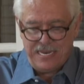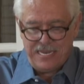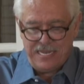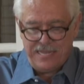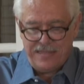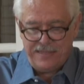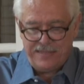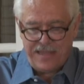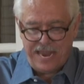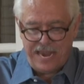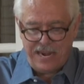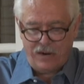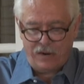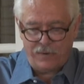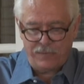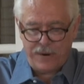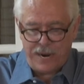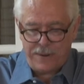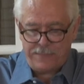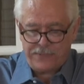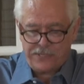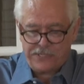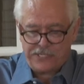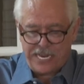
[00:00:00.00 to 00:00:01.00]
they are
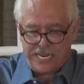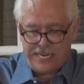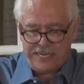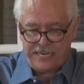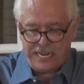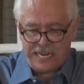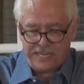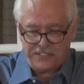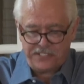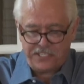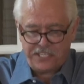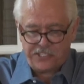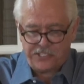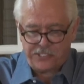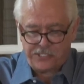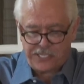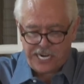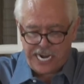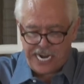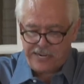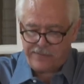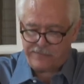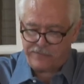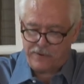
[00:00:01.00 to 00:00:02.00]
represented as
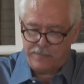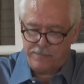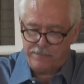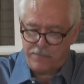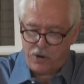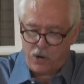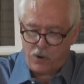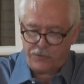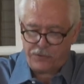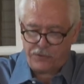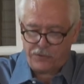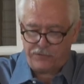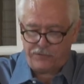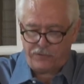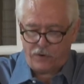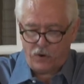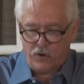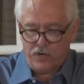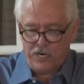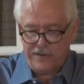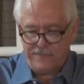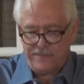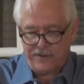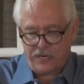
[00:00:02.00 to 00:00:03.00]
distinct from both the
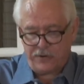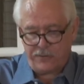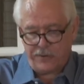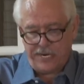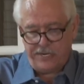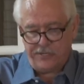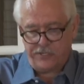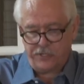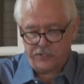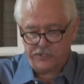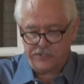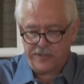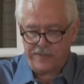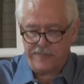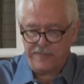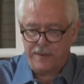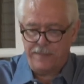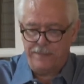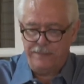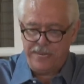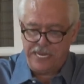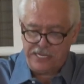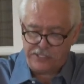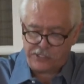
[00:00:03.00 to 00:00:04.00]
four living creatures in the
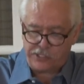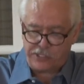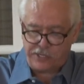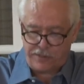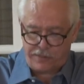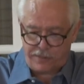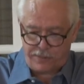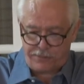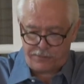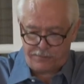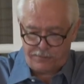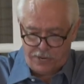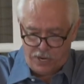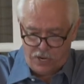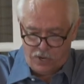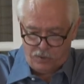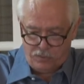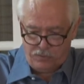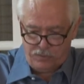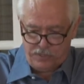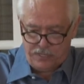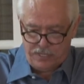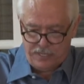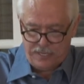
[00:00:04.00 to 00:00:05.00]
midst of the
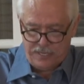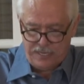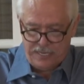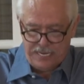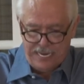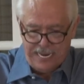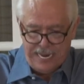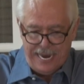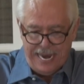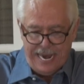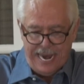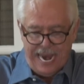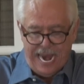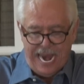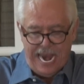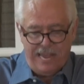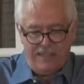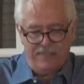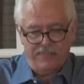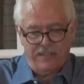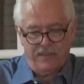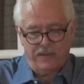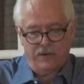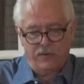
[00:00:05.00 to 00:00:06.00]
throne
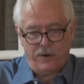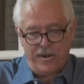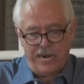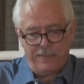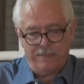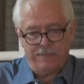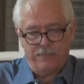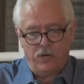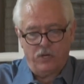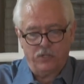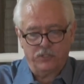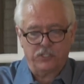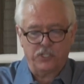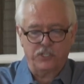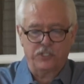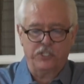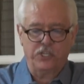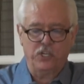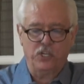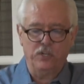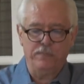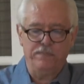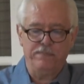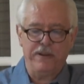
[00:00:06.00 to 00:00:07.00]
and the great
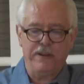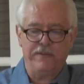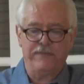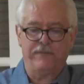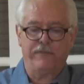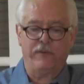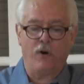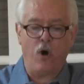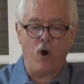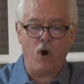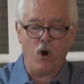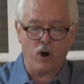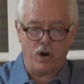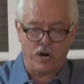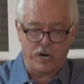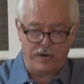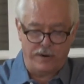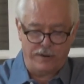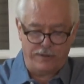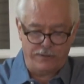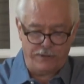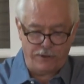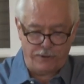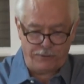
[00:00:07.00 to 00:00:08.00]
multitude before
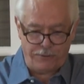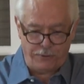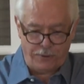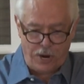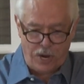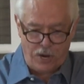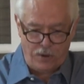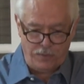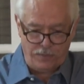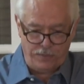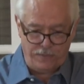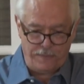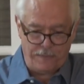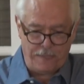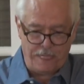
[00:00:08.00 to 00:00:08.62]
the throne.